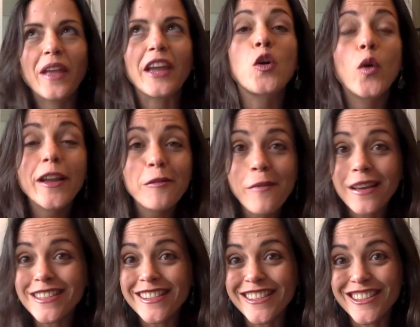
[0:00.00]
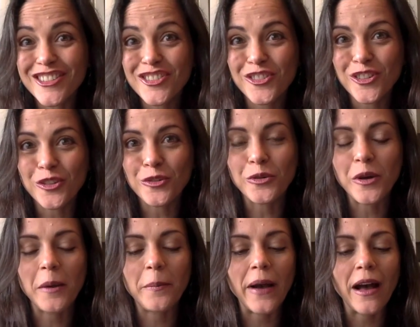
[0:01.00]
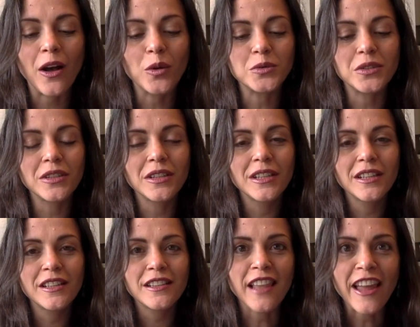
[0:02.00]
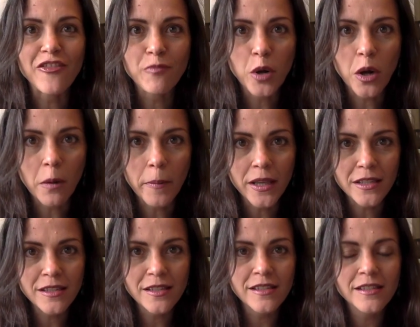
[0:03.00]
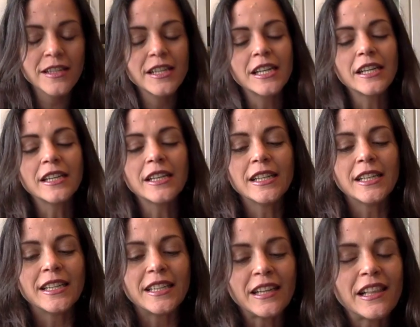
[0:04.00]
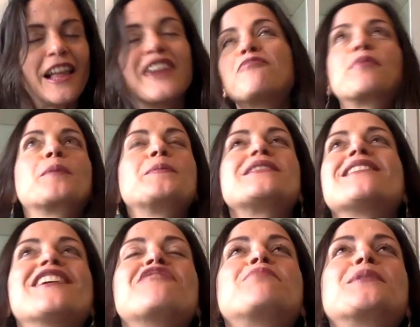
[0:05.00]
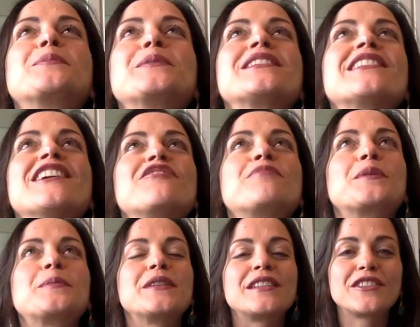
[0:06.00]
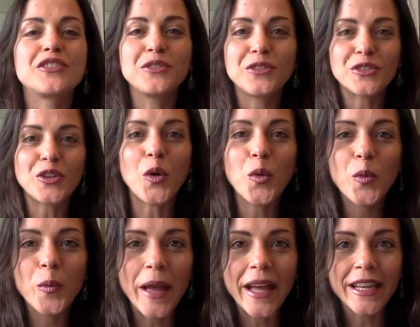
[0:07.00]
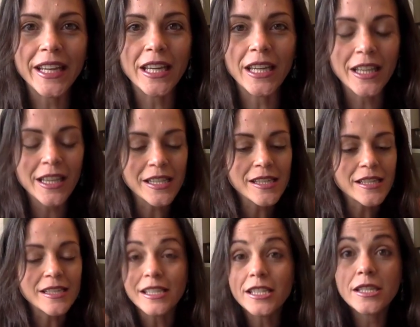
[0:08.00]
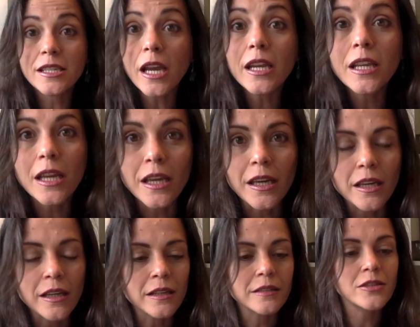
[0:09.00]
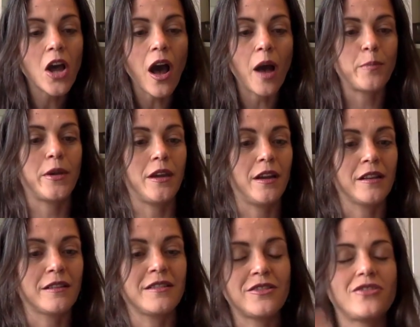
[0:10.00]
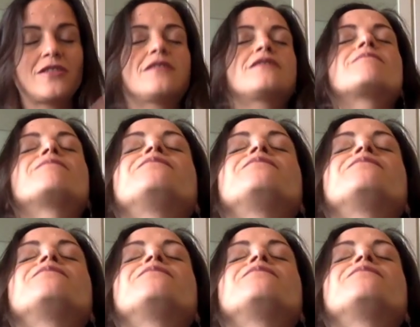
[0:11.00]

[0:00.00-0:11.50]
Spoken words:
quick message to you about life purpose. Life purpose, life purpose, life purpose. To so many, this is exciting topic that just